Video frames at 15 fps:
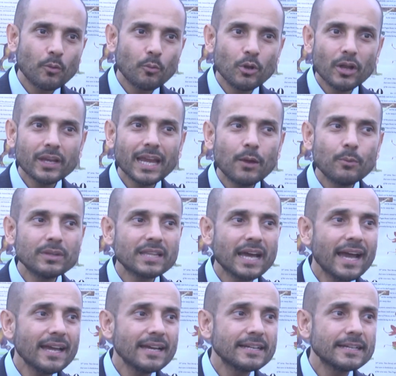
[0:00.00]
We okay with
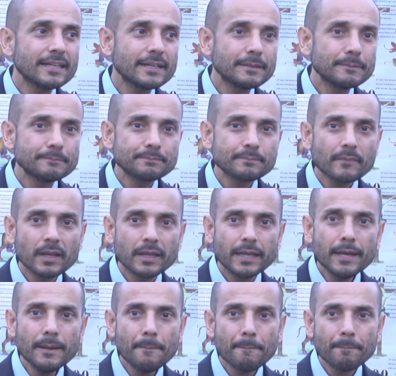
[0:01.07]
that?
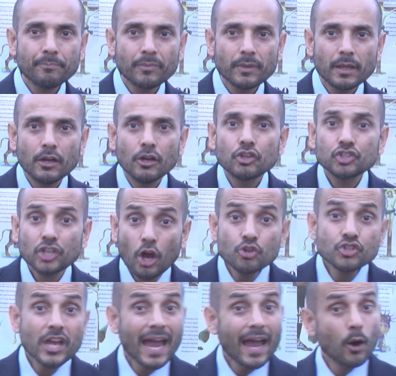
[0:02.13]
Yeah?
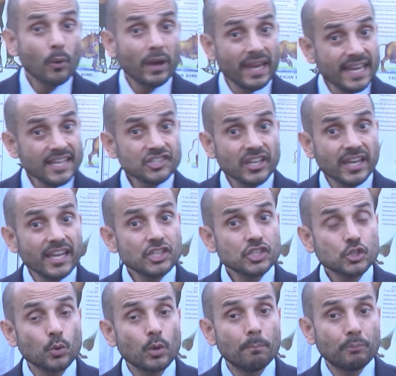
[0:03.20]
Shows you how easy it is
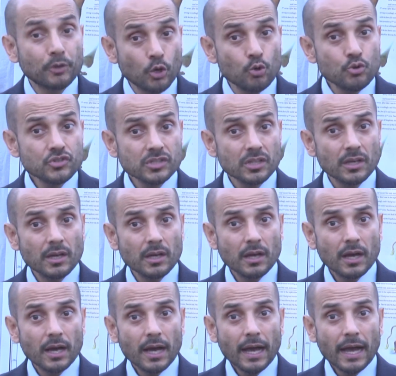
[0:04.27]
to abuse
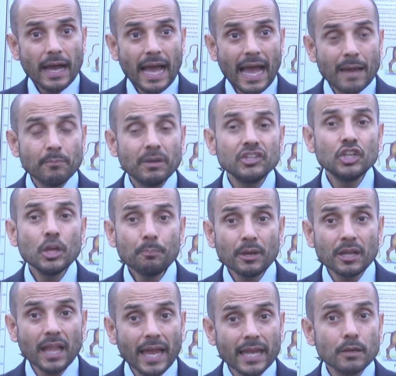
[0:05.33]
and
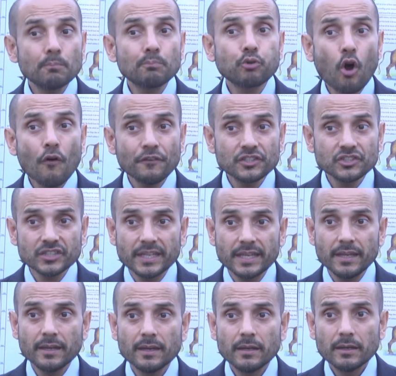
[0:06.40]
manipulate
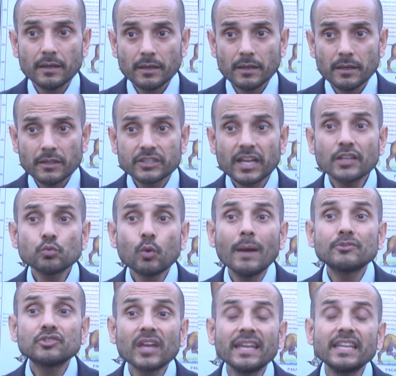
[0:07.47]
prophecy. That's why
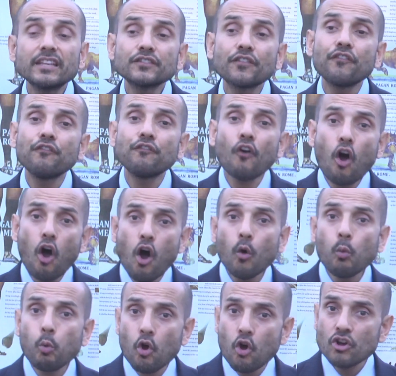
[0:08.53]
I'm saying it's far
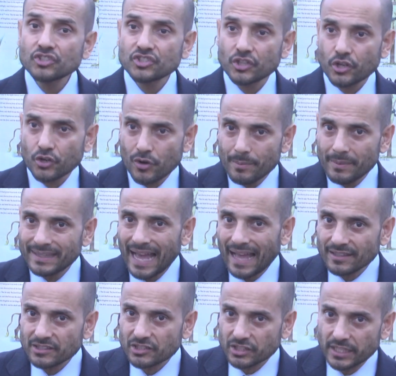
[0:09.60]
worse the
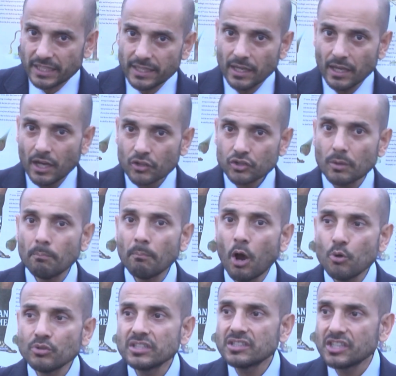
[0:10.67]
criminality that
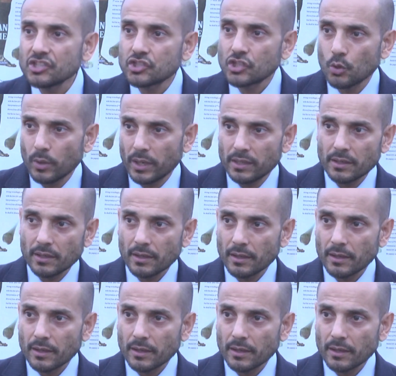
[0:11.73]
Moses is doing.